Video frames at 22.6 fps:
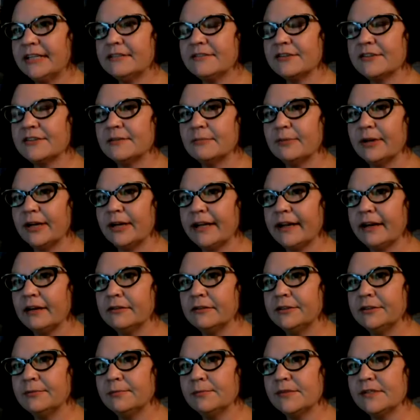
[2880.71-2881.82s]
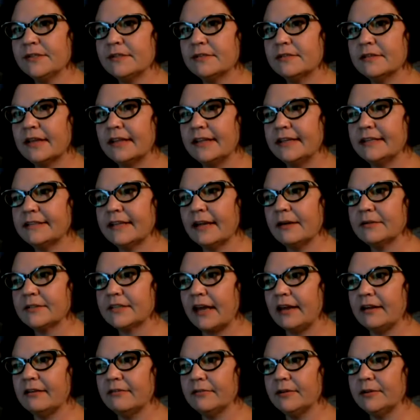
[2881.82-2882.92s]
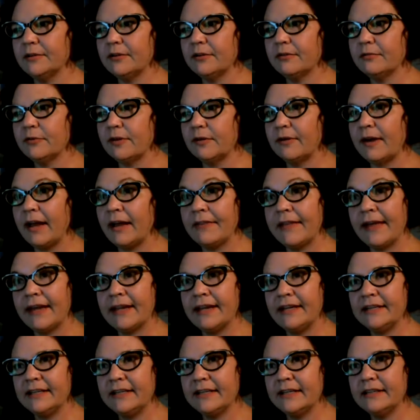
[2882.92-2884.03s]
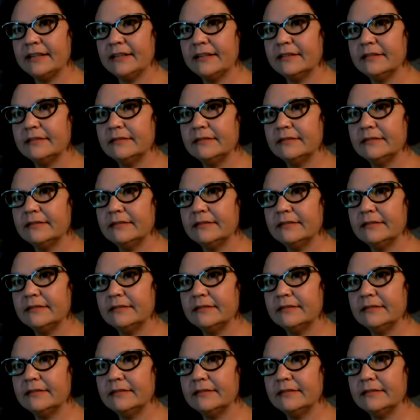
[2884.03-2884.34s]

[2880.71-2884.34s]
some breakout rooms. At least that was kind of, we threw around that idea.